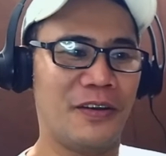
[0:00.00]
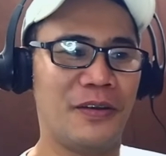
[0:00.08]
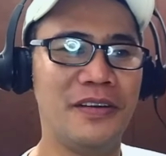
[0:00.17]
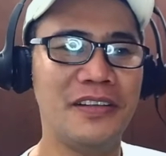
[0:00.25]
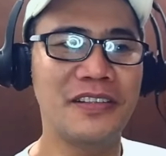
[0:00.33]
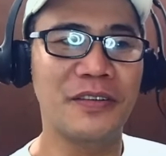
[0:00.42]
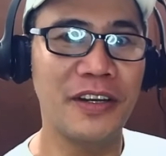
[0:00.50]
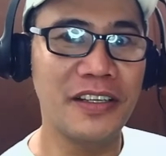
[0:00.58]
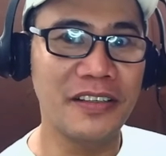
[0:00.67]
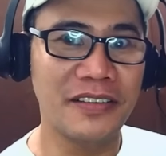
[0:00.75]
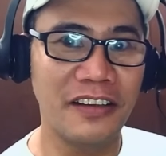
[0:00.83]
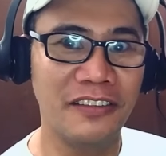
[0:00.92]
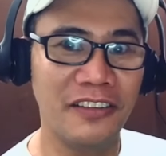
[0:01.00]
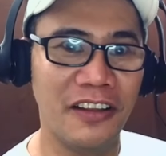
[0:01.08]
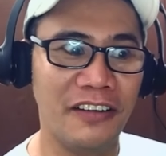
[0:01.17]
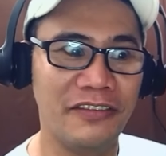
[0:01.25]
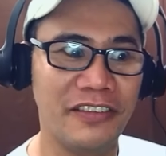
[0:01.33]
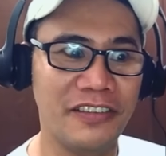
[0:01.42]
Goodness gracious, I
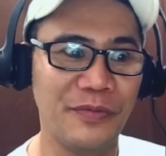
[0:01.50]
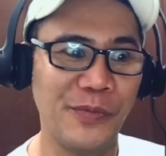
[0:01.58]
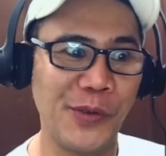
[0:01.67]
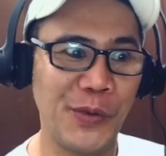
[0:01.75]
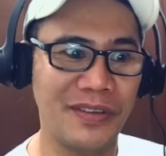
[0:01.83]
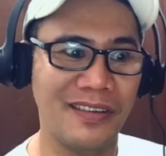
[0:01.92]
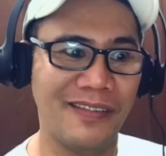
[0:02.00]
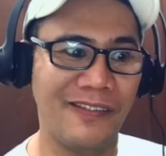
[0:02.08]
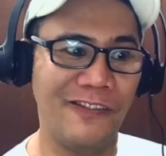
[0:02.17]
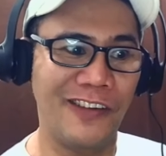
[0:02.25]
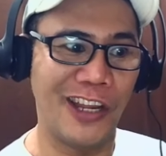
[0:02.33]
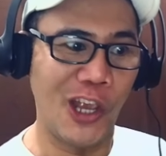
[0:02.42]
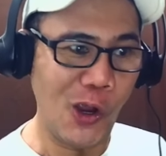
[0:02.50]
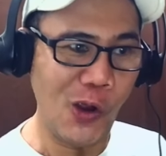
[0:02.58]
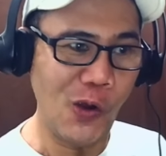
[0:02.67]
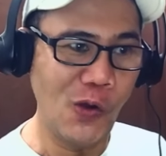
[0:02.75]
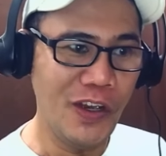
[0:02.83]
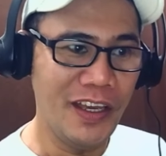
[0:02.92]
love this music
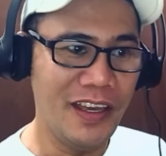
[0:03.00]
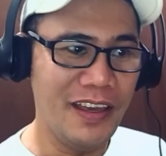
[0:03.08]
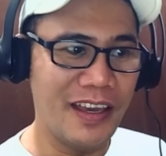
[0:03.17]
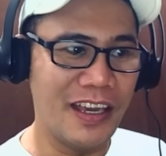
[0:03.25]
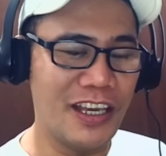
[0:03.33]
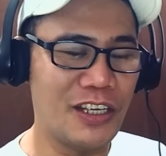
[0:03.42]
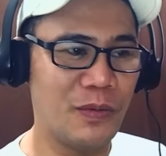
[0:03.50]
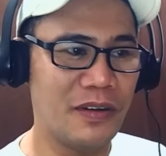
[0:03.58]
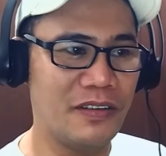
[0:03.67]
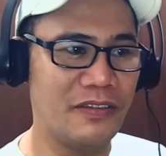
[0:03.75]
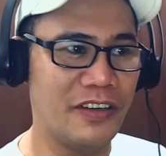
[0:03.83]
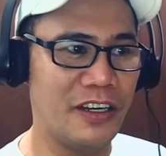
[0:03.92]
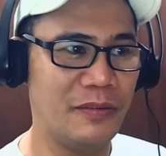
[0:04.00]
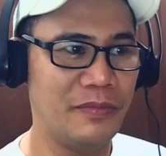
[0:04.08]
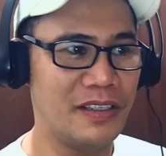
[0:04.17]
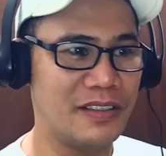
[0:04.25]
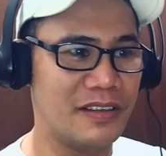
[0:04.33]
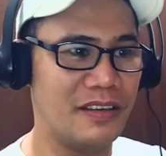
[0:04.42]
video. Each one of
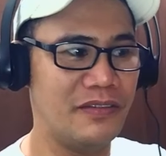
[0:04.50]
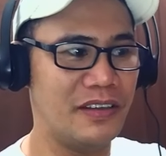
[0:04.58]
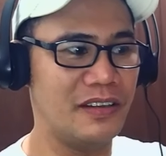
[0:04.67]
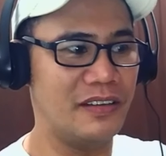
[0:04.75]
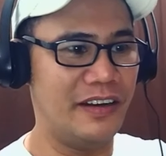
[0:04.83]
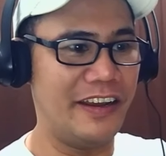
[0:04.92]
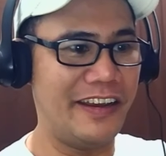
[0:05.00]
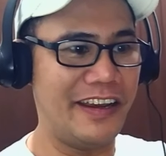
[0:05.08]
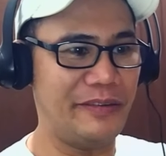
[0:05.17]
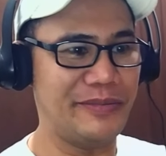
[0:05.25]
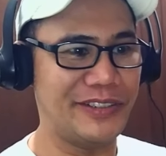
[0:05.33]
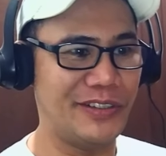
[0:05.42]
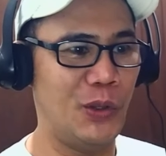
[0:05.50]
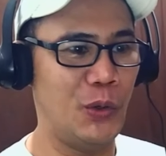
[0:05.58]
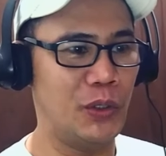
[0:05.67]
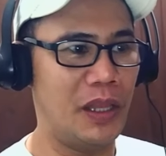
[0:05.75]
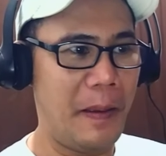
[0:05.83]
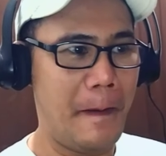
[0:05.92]
them is giving their
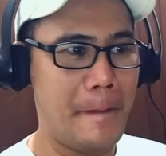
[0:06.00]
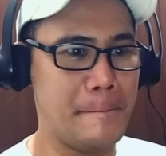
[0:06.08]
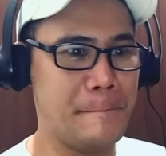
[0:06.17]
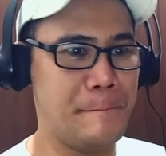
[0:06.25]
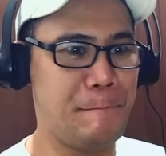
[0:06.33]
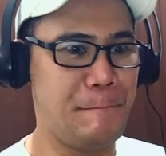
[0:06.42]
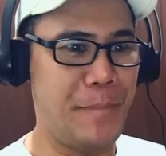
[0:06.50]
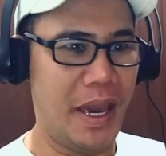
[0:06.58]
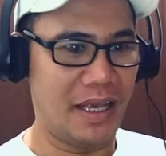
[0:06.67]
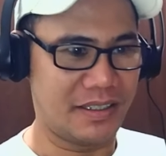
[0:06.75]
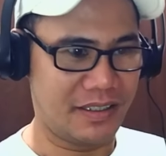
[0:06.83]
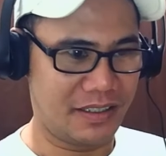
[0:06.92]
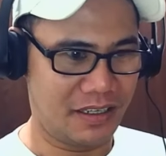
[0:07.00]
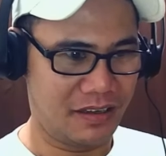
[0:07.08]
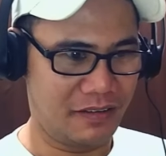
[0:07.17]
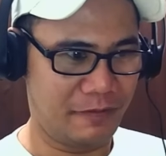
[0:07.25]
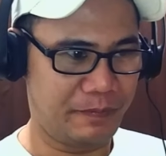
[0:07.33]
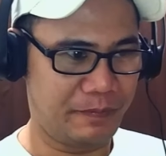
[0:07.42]
absolute best.